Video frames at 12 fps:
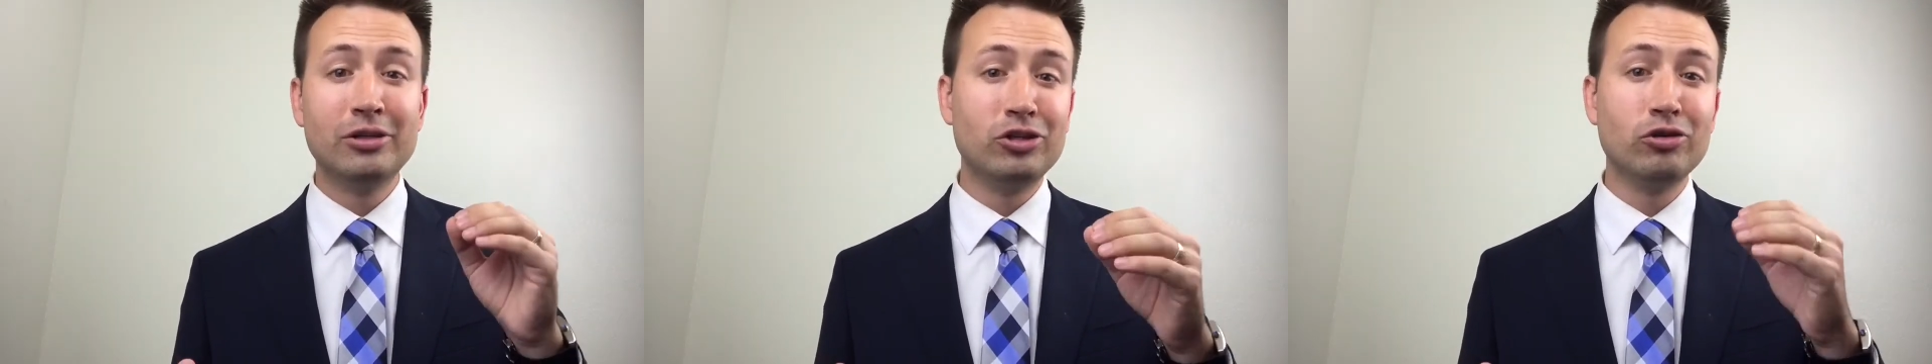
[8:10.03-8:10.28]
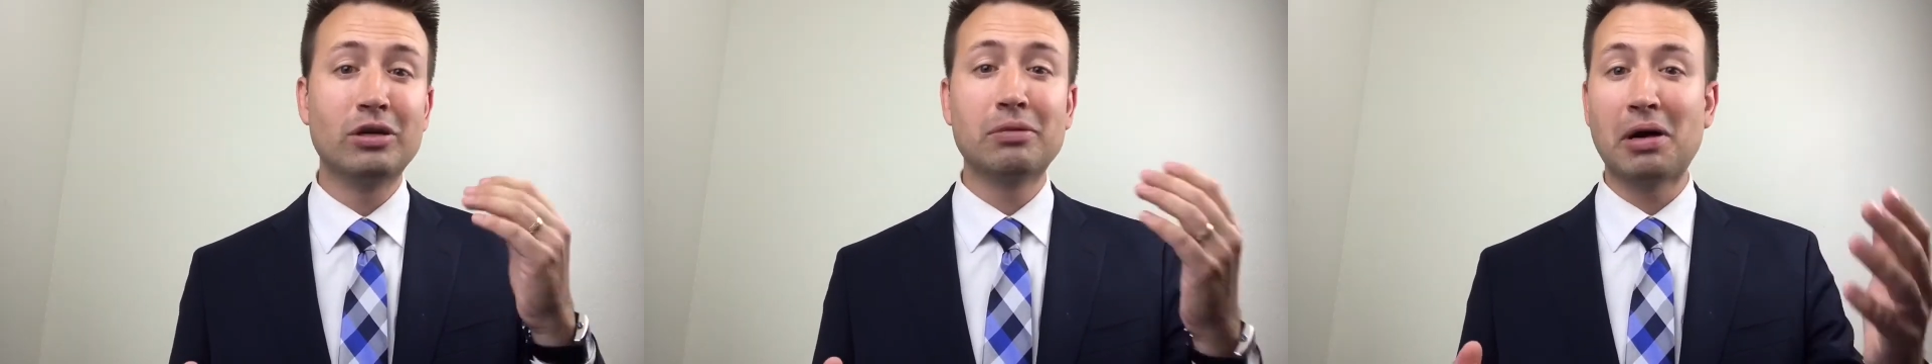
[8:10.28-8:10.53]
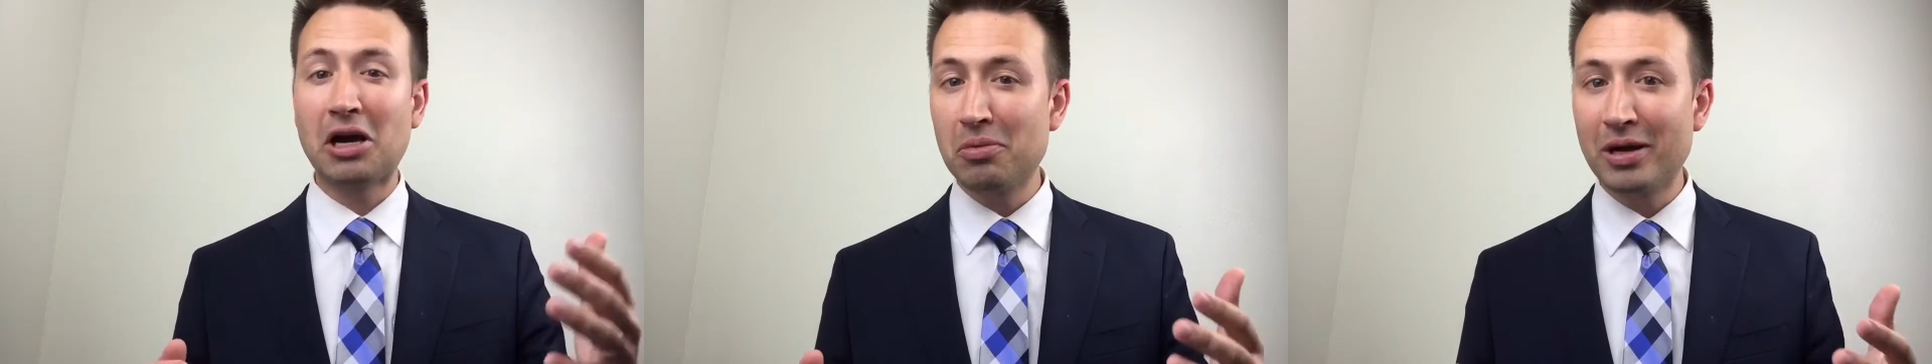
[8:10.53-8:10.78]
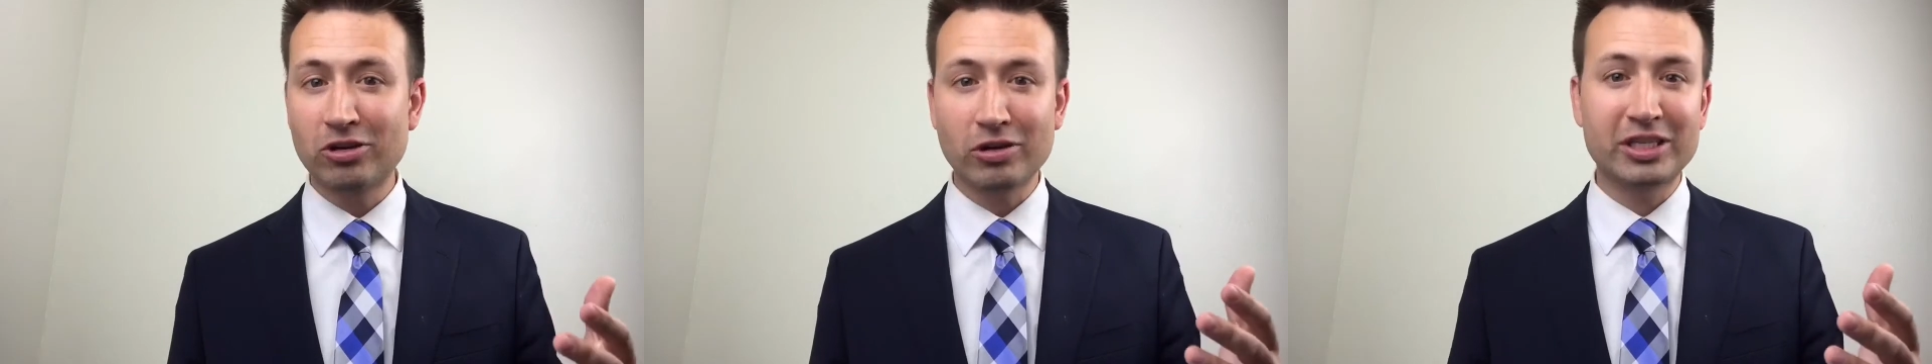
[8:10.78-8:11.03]
doing
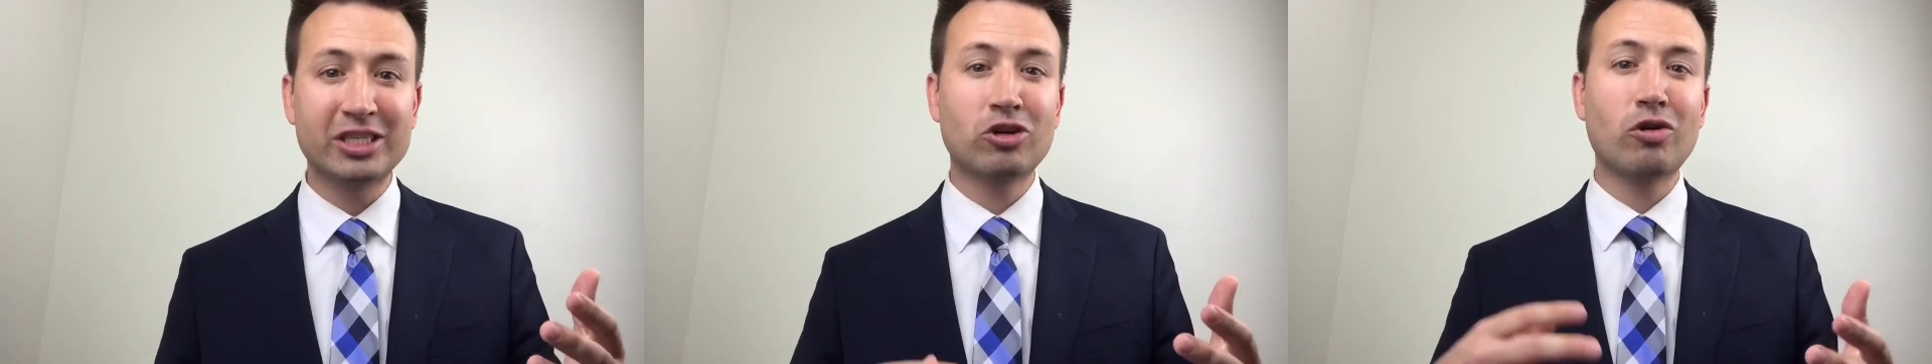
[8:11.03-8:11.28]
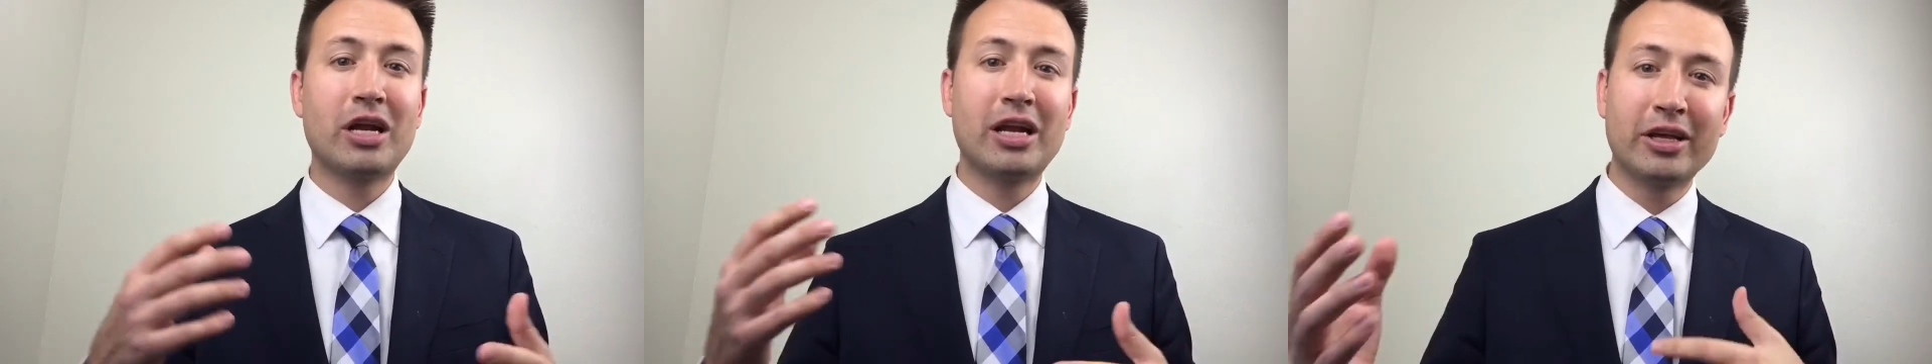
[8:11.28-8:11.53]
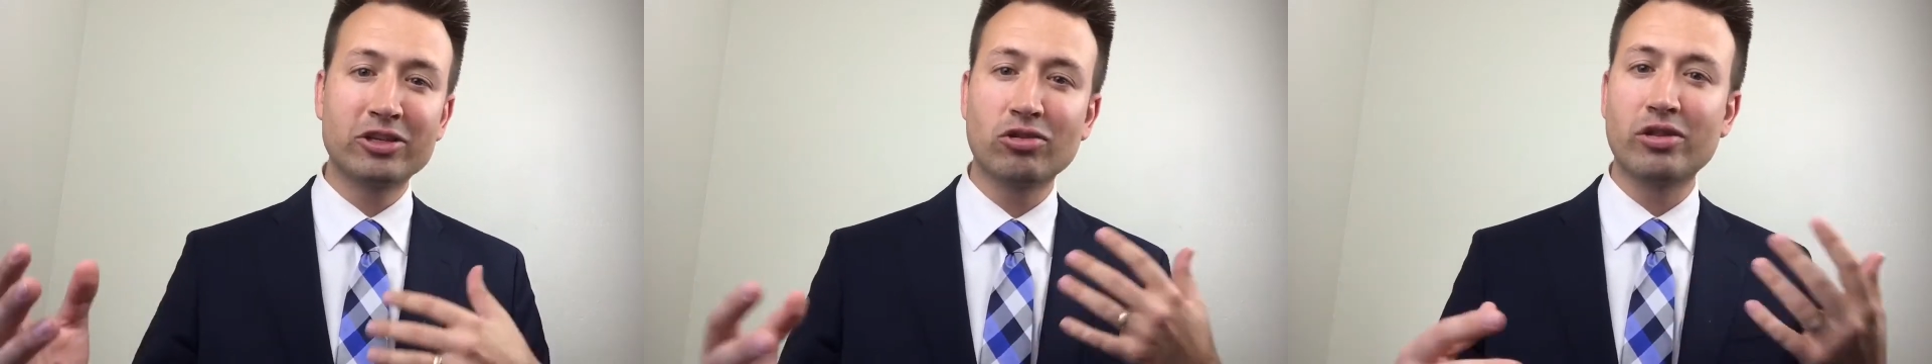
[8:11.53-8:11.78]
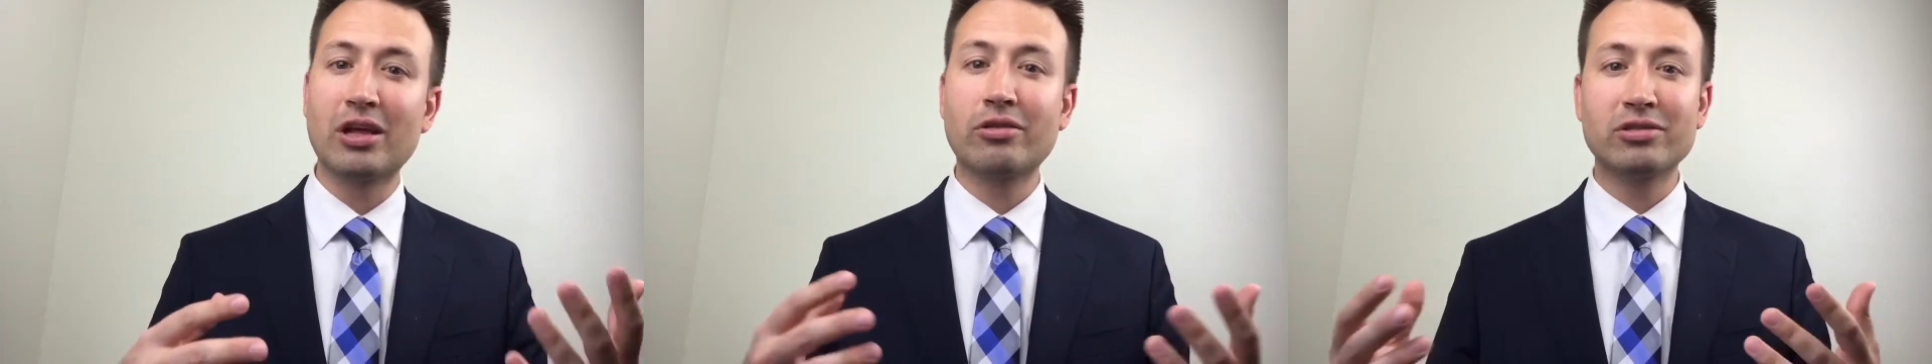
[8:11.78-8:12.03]
biometric screenings or
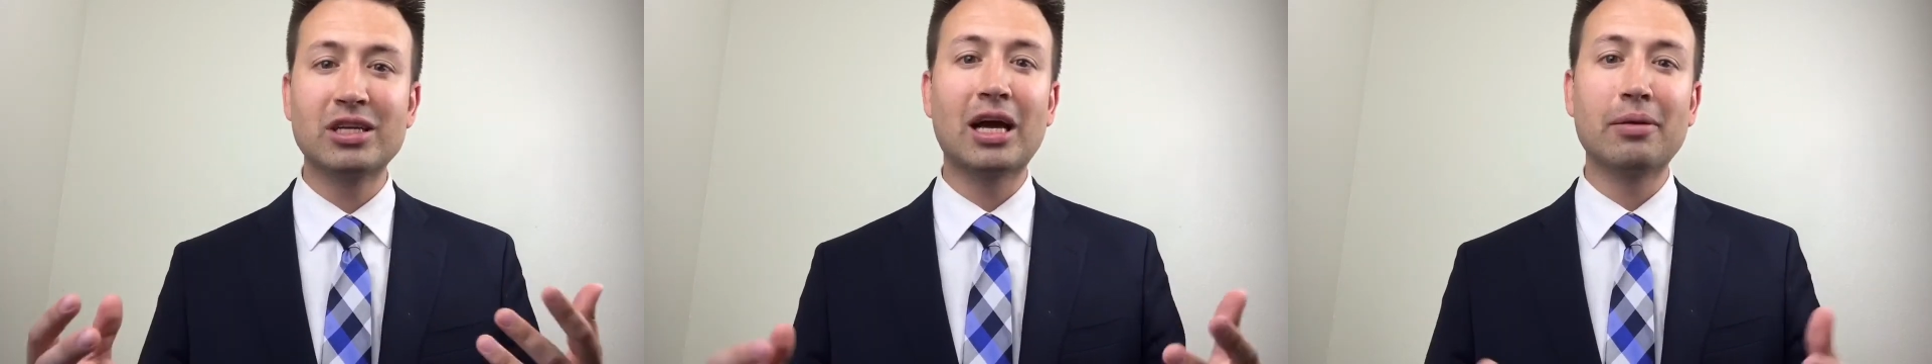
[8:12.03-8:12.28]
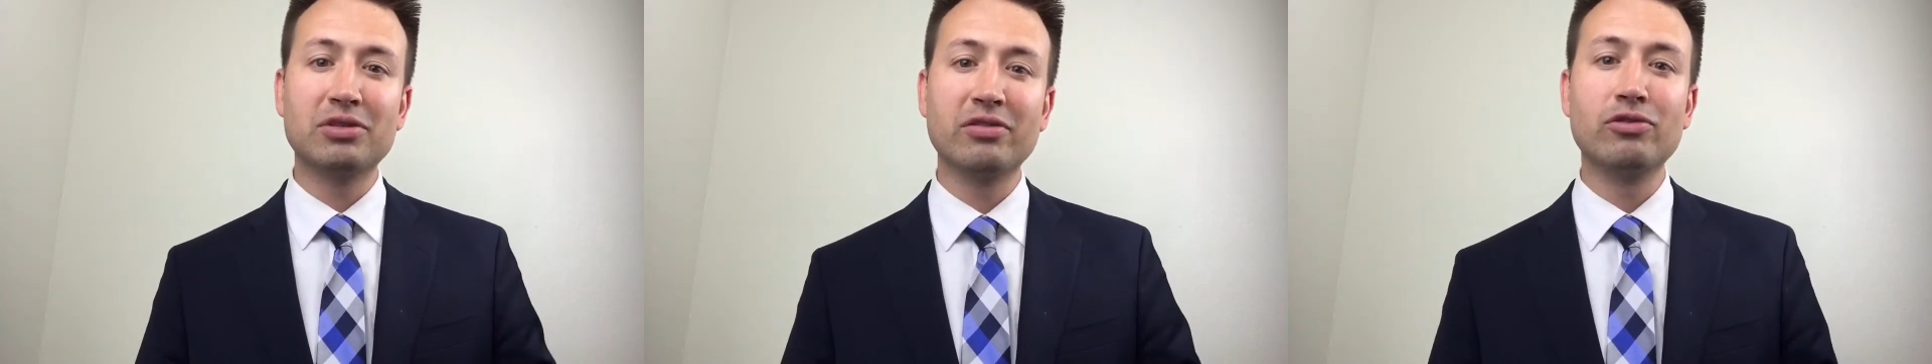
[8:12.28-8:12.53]
the other types